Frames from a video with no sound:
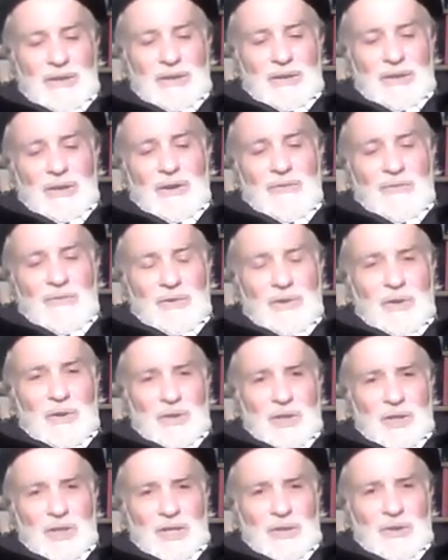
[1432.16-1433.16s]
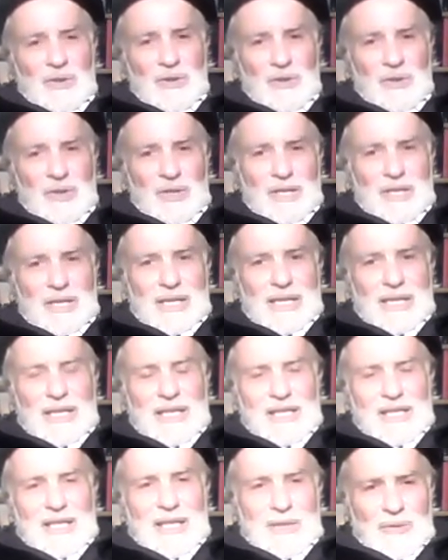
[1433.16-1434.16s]
conversion or
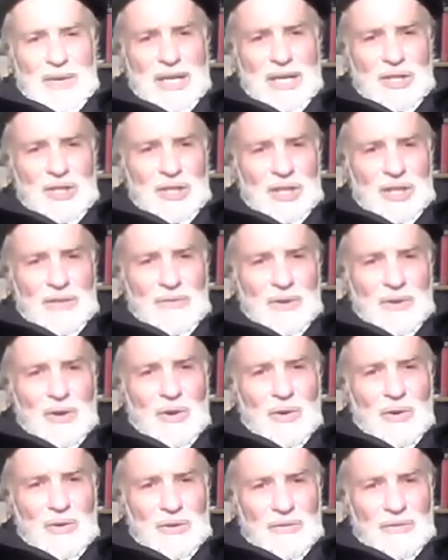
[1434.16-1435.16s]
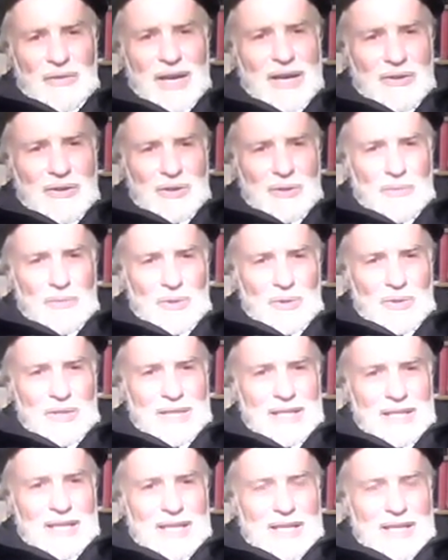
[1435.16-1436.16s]
integration of all the variables
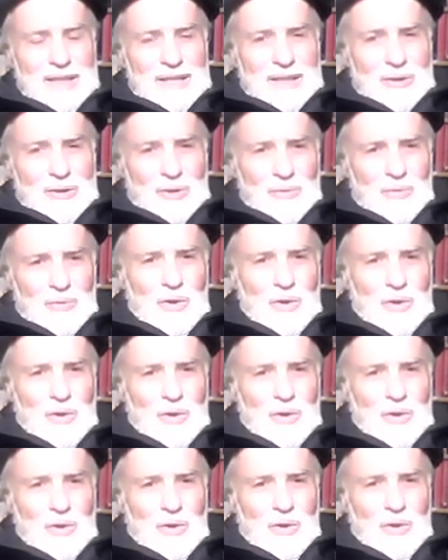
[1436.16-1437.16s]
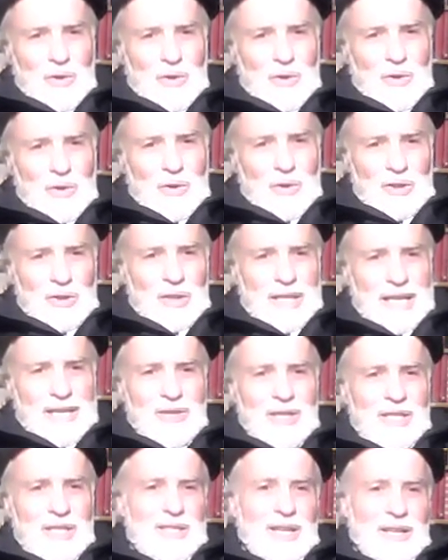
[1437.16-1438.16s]
to work together is not
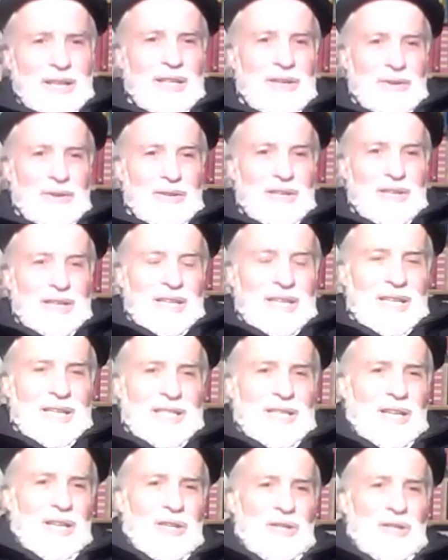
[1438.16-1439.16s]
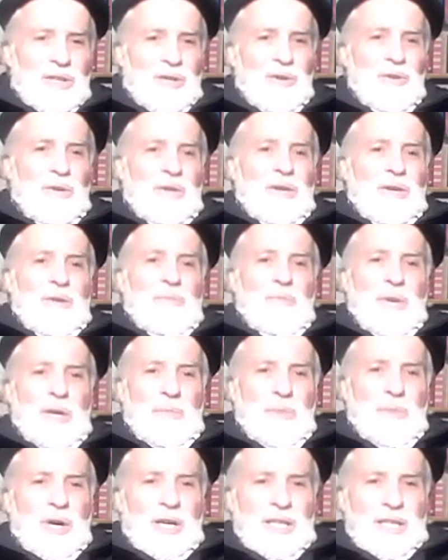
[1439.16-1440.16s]
there. It's like, my
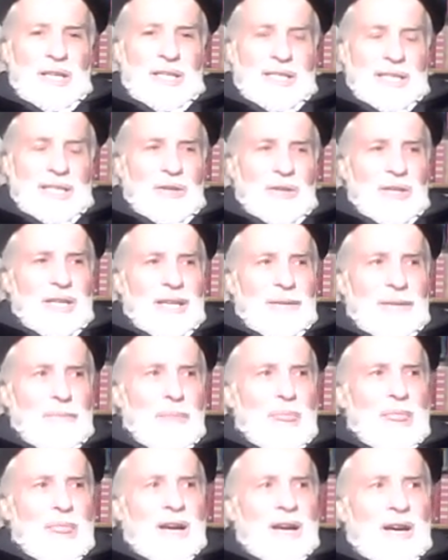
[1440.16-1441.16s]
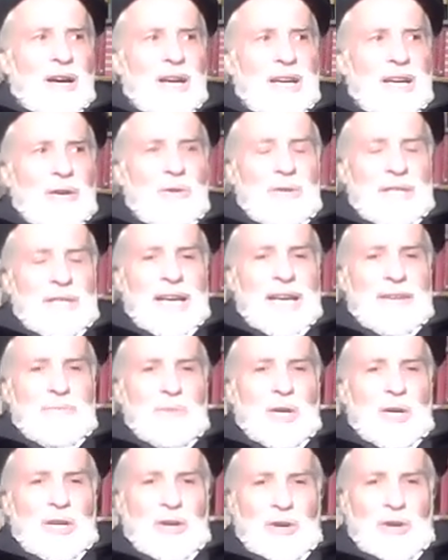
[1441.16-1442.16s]
body, I say, okay, I only have
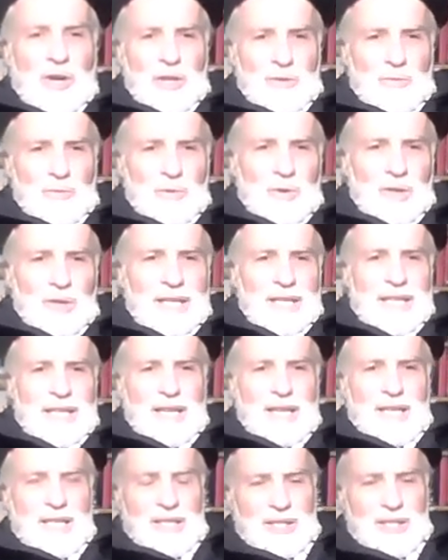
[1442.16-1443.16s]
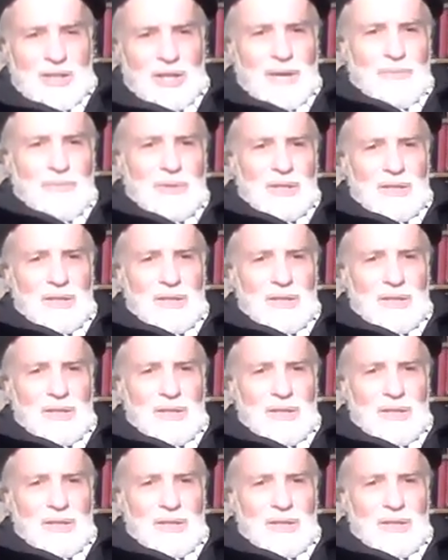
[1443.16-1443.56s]
my heart work and I stop the